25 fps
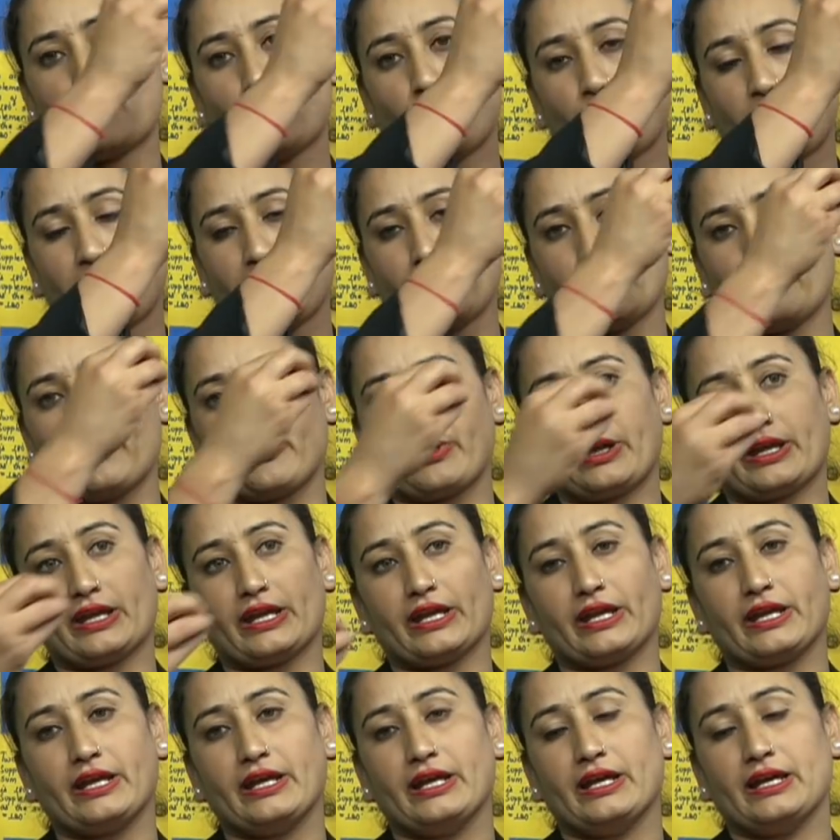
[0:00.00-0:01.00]
where
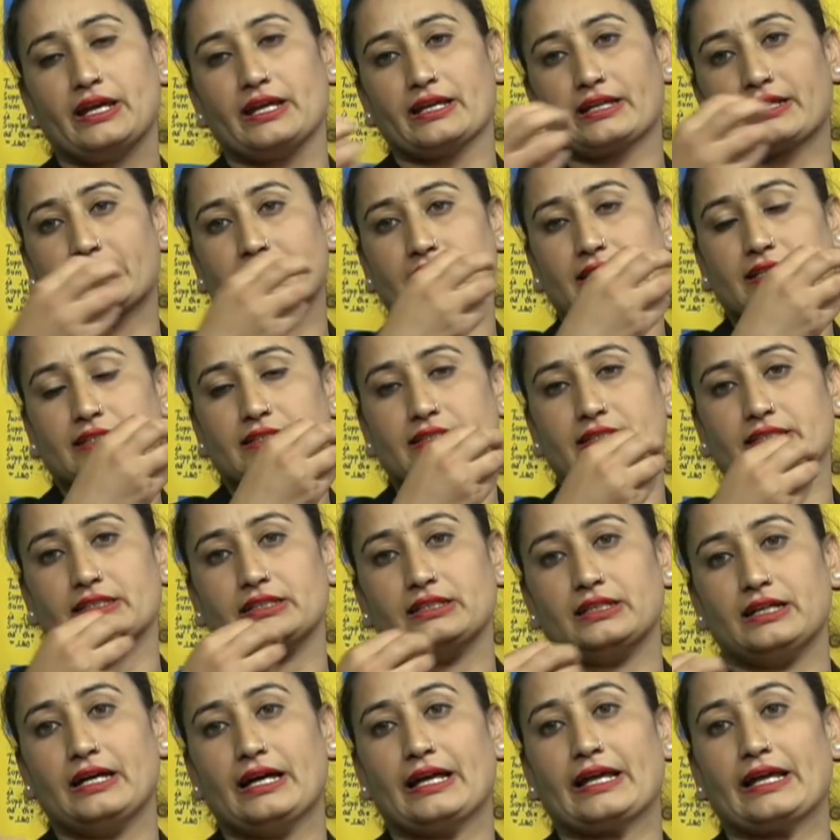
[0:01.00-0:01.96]
we get the